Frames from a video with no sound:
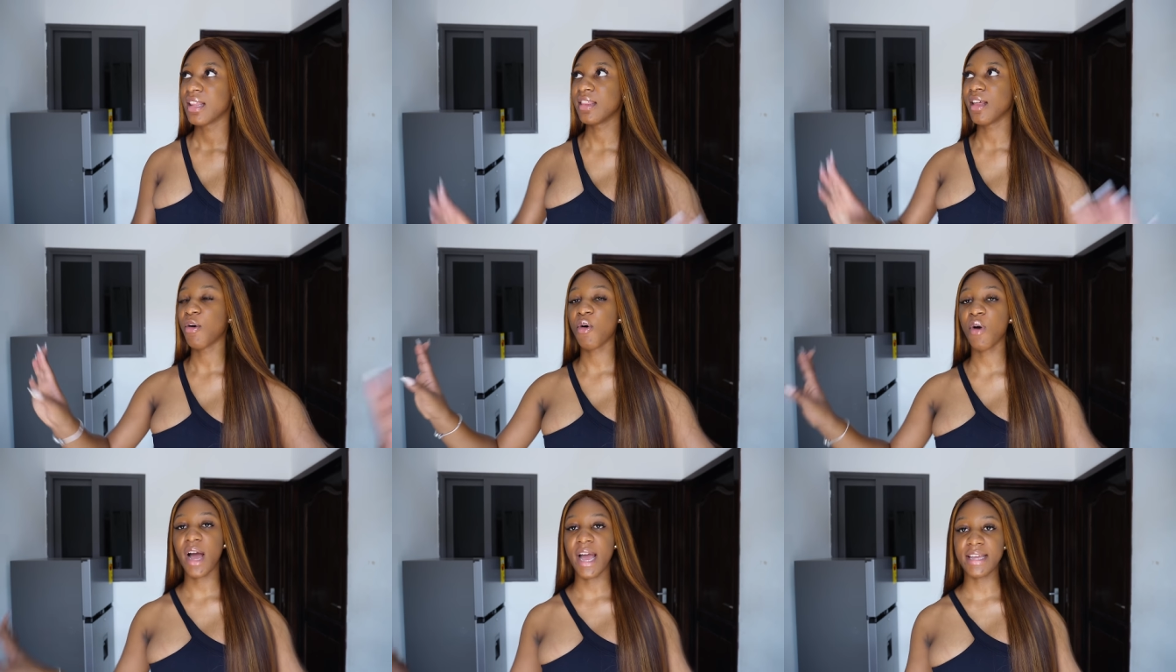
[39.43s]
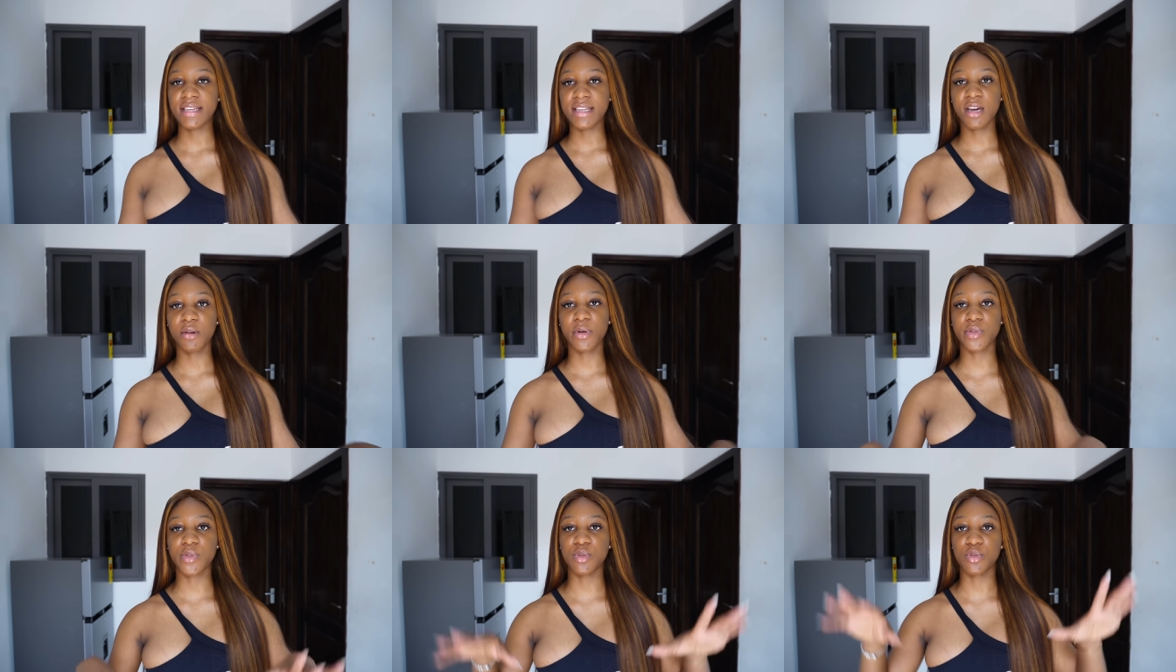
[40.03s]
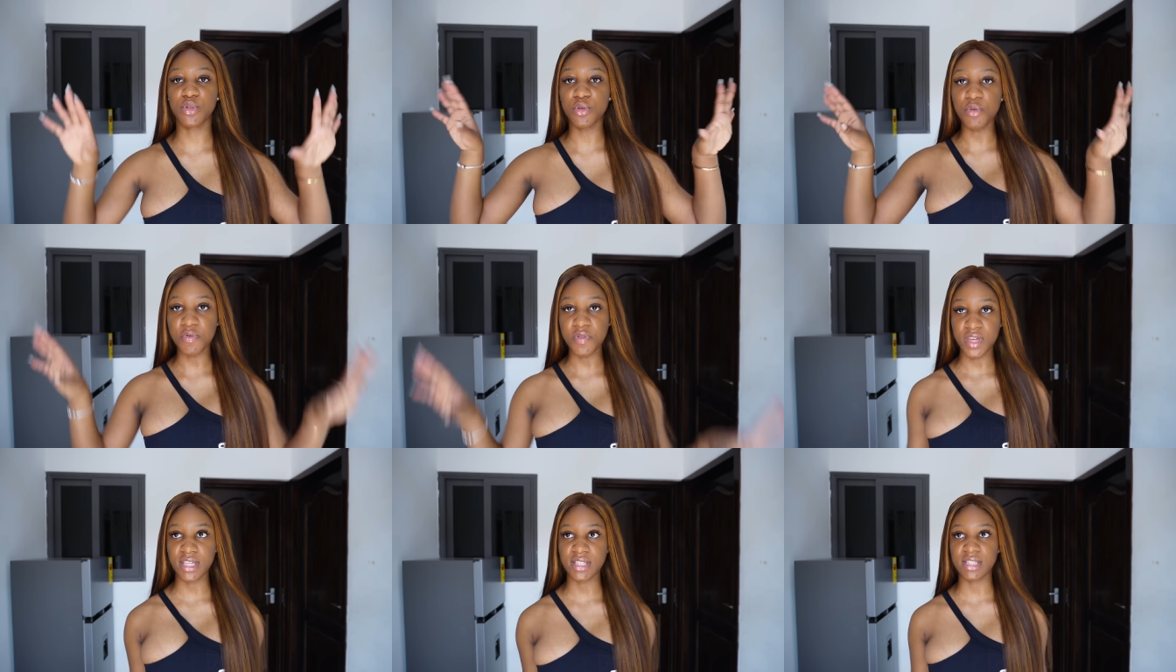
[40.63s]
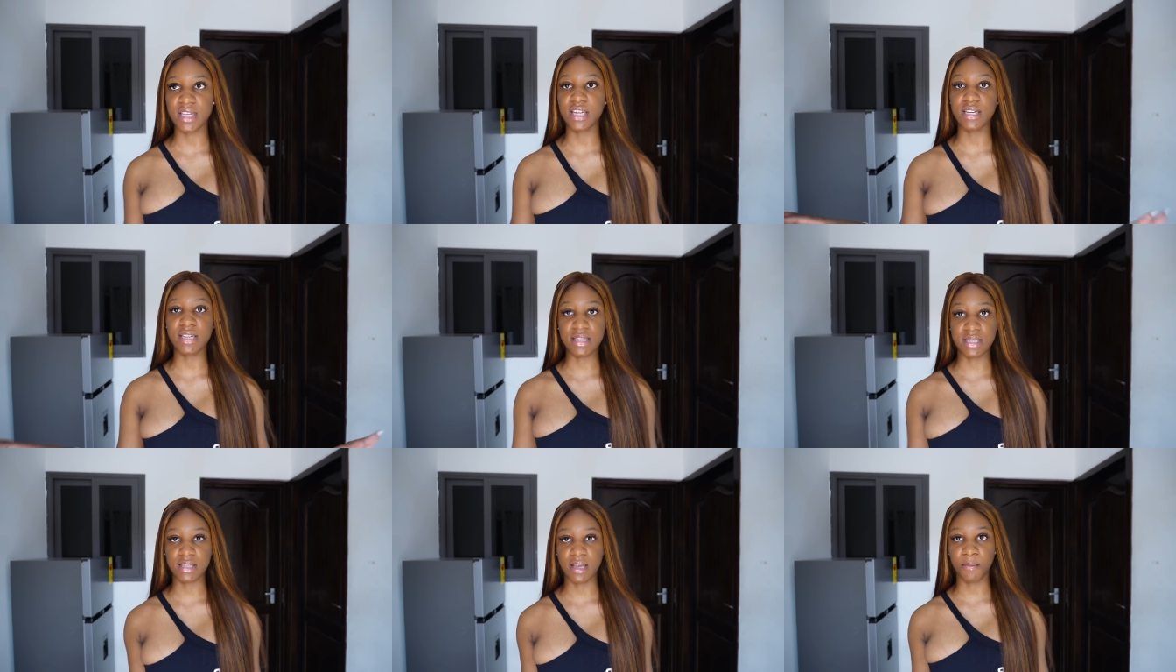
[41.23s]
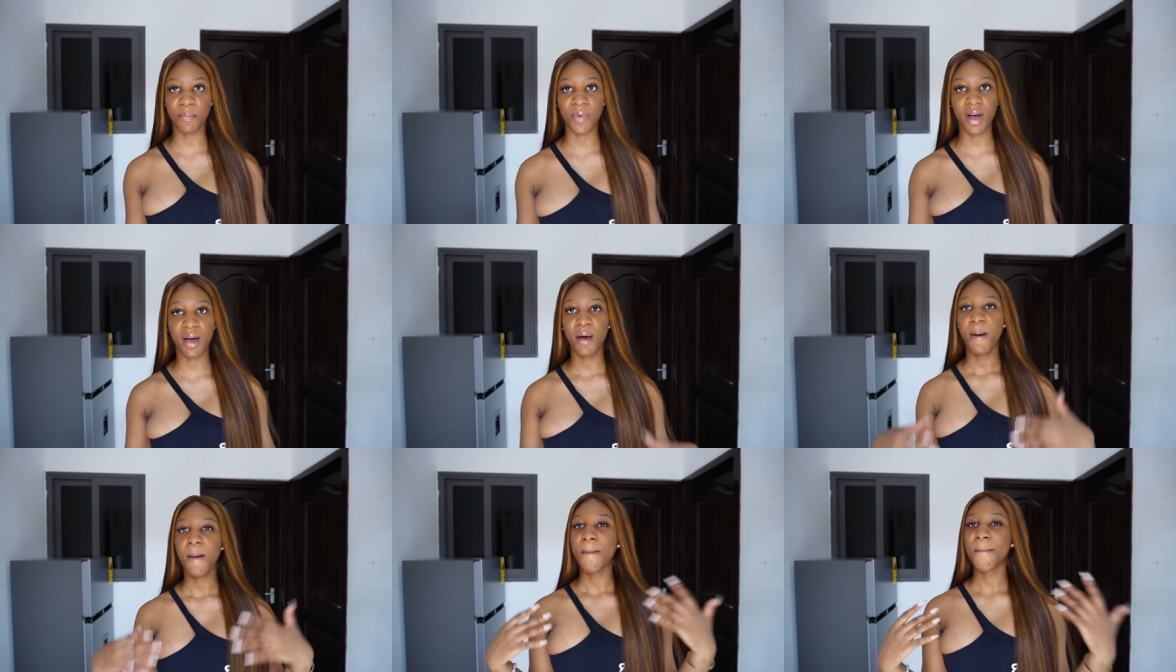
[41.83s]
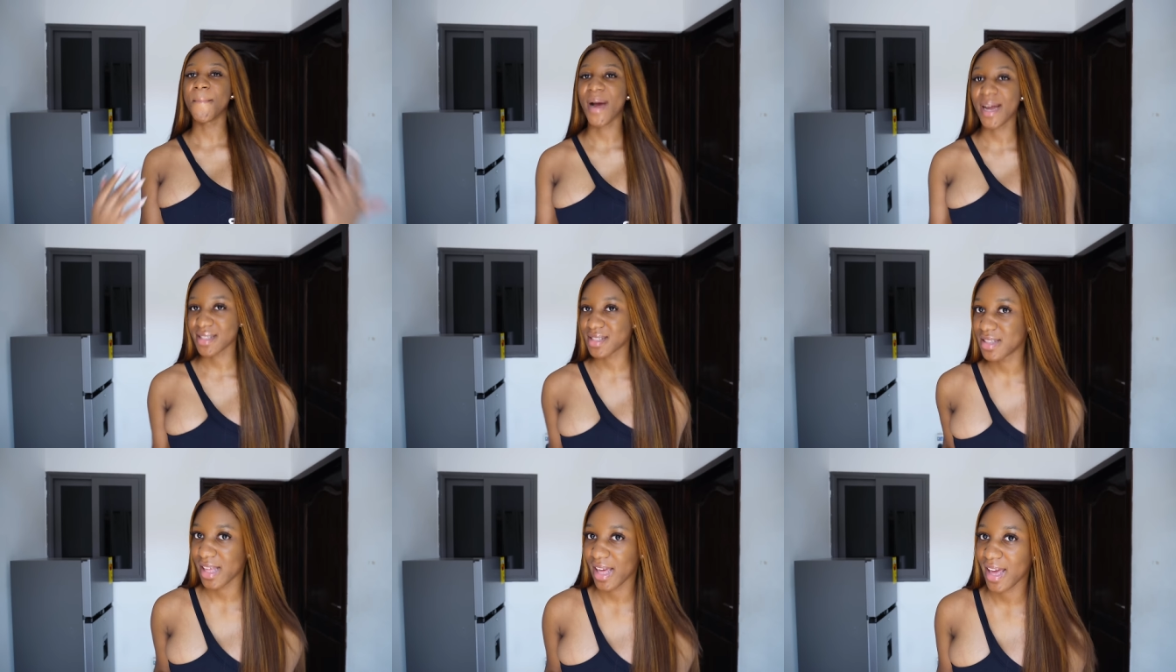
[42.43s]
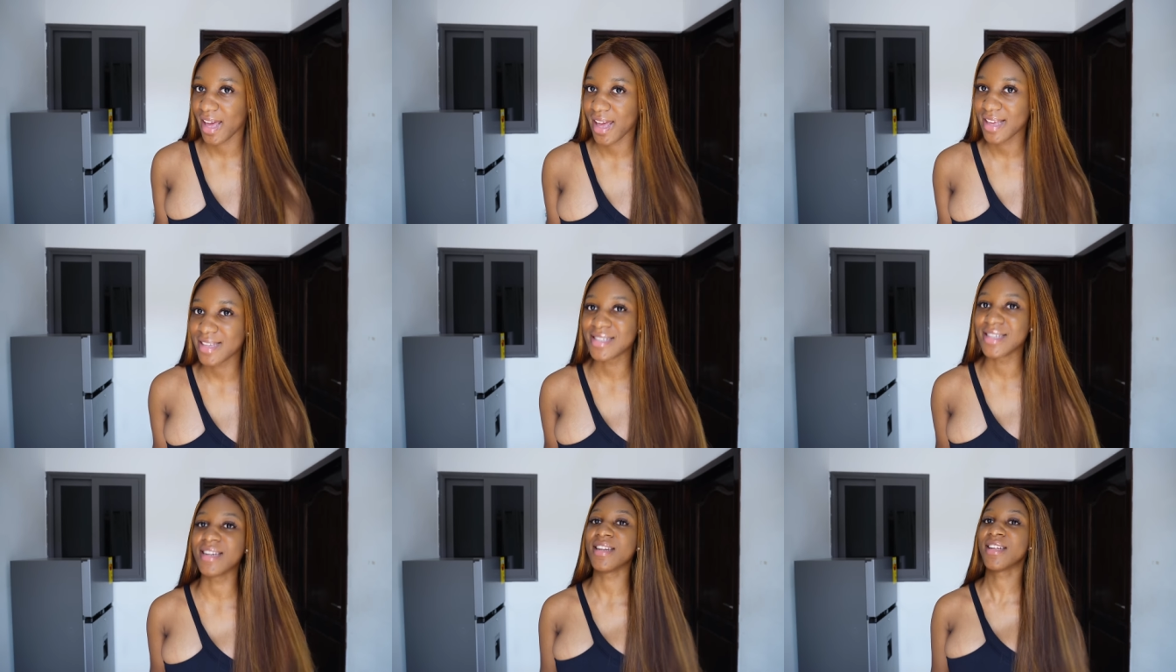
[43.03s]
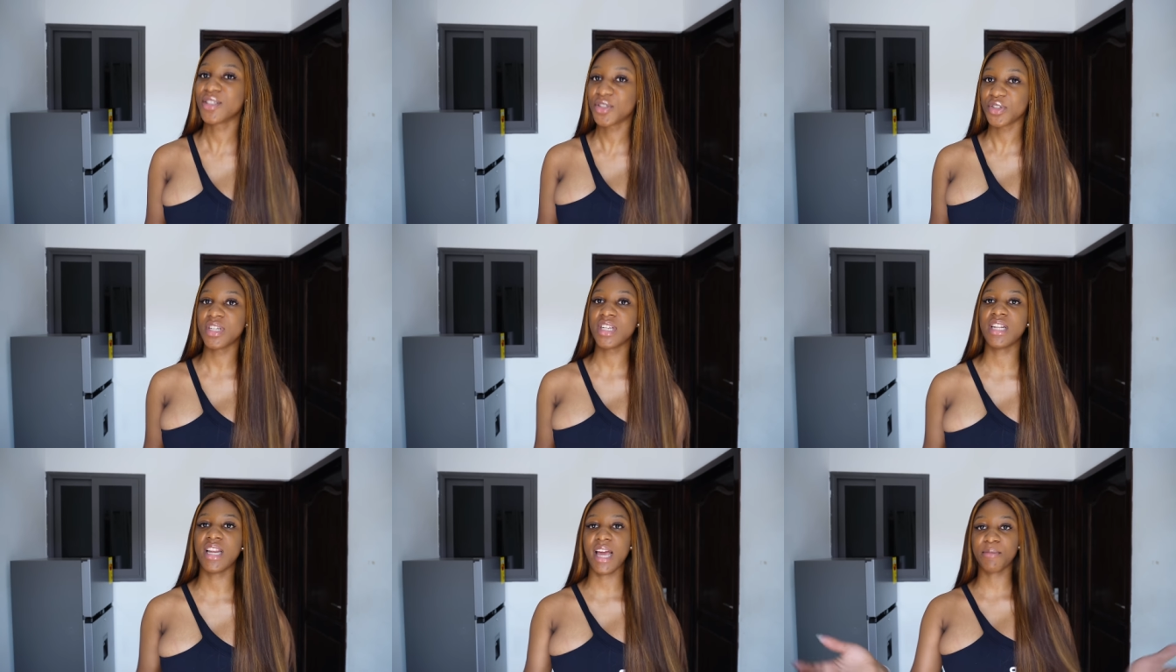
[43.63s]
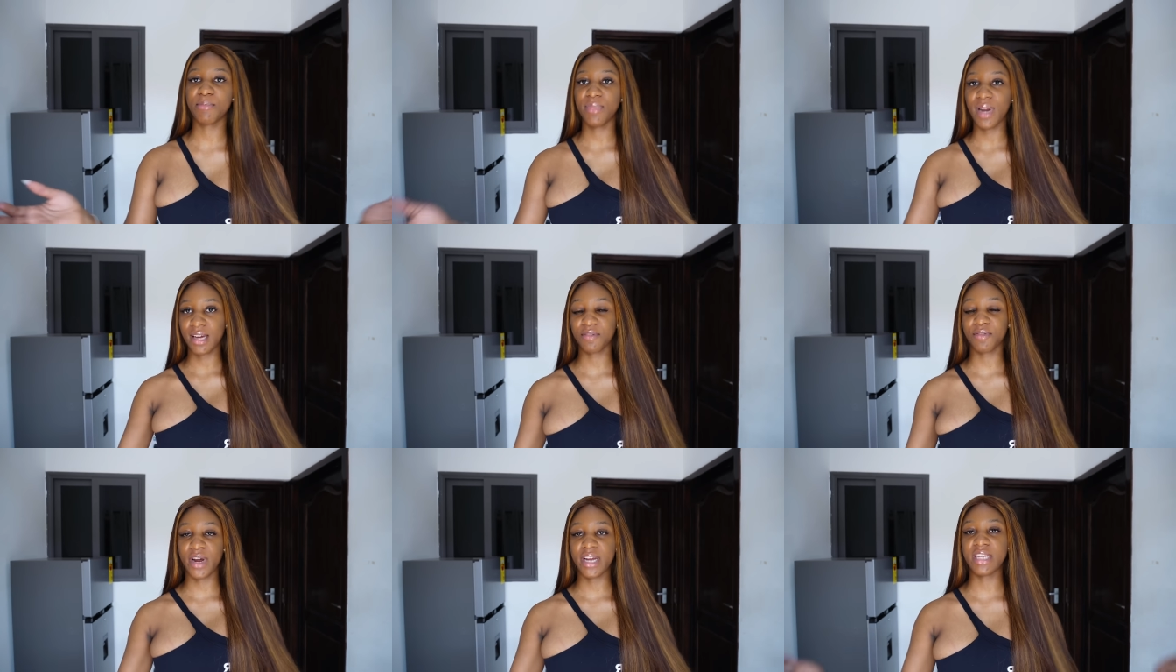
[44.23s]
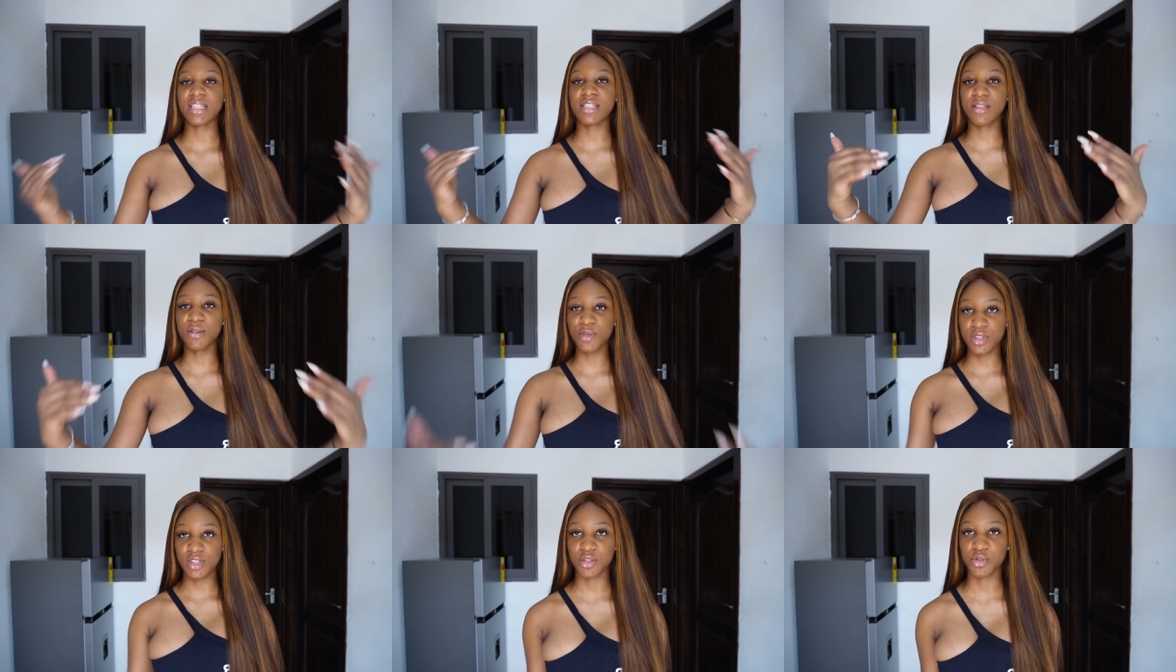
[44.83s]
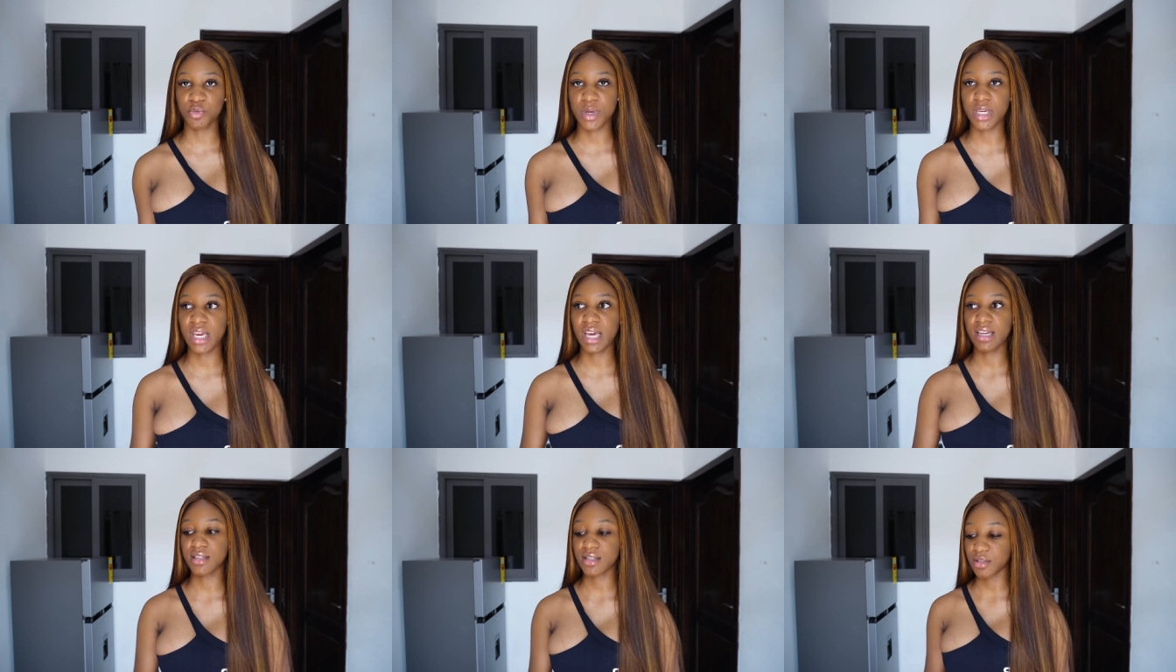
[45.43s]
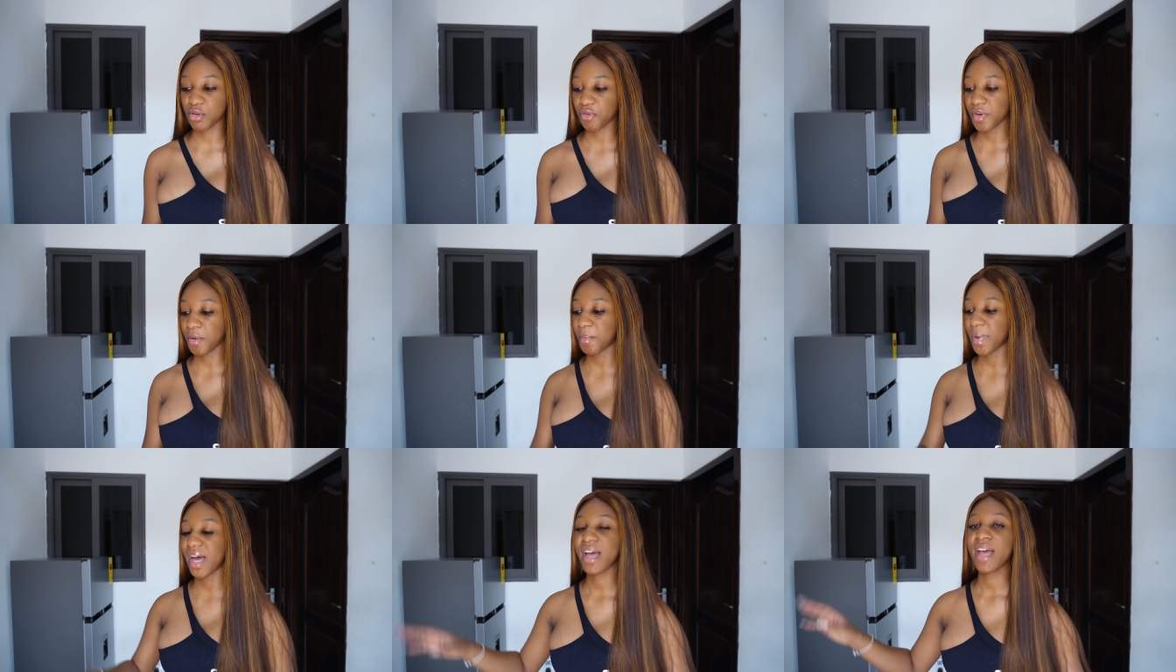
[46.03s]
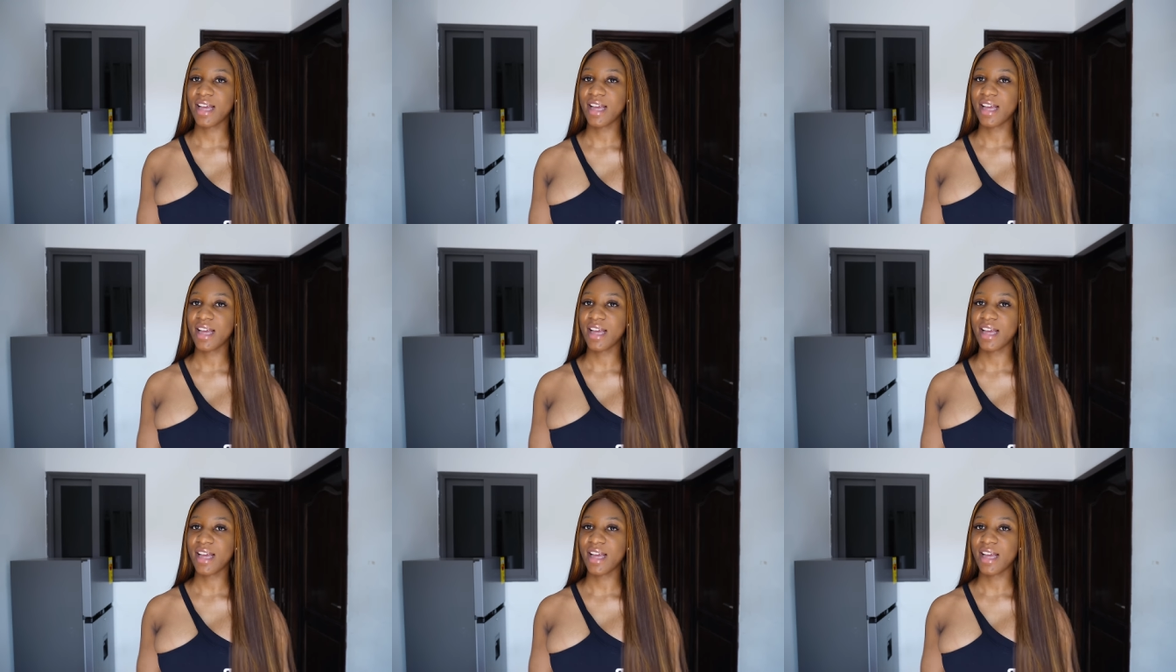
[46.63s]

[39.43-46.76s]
The whole idea was to do this in December but there is literally like Black Friday sales this week and it's November.